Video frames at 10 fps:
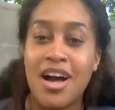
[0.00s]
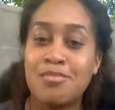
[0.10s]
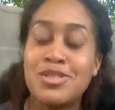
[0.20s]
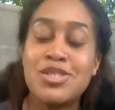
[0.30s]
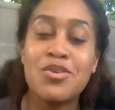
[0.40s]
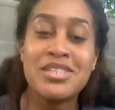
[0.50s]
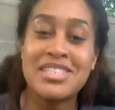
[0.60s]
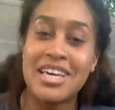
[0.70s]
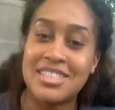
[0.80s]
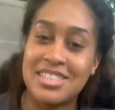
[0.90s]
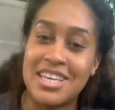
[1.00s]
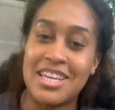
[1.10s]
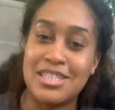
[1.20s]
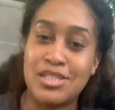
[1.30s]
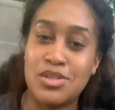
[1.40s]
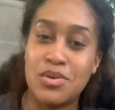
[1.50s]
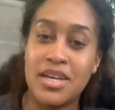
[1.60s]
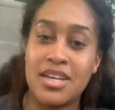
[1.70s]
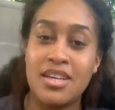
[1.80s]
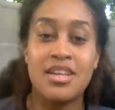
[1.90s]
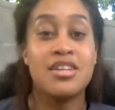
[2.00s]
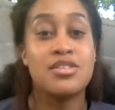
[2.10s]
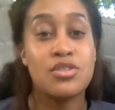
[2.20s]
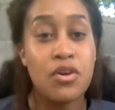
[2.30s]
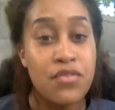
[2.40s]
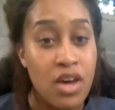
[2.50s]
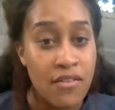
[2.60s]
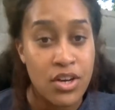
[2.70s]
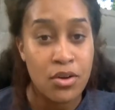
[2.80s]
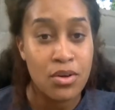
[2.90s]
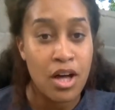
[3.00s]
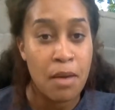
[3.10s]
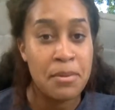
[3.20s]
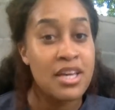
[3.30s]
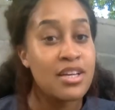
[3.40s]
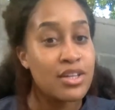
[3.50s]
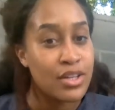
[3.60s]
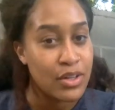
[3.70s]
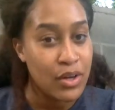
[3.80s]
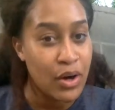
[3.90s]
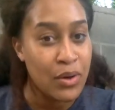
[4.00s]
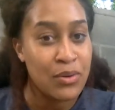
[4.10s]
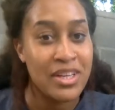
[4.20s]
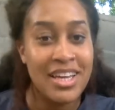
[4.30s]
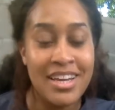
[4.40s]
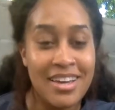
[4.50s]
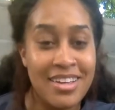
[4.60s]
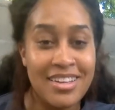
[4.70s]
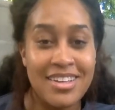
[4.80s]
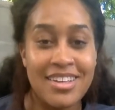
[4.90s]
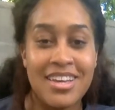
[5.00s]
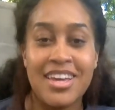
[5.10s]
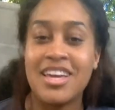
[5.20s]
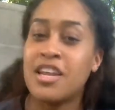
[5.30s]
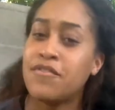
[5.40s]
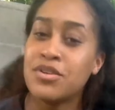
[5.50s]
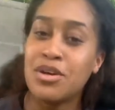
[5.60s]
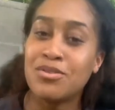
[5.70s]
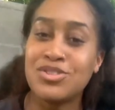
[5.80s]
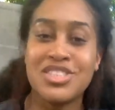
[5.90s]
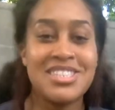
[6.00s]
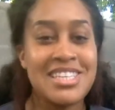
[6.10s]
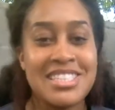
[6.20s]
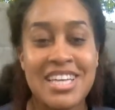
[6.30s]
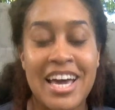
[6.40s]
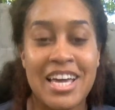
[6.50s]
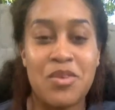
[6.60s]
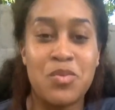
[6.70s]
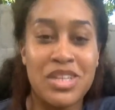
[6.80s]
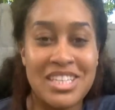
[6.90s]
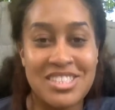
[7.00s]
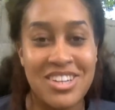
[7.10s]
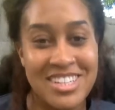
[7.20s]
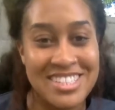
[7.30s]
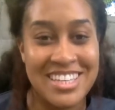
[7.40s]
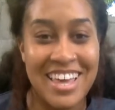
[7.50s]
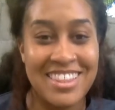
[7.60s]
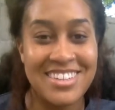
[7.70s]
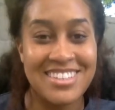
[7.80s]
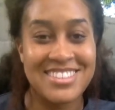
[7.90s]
I'm so excited to get into it. So if you have your own copy, go get it. And if you don't, just sit tight and we'll get started together.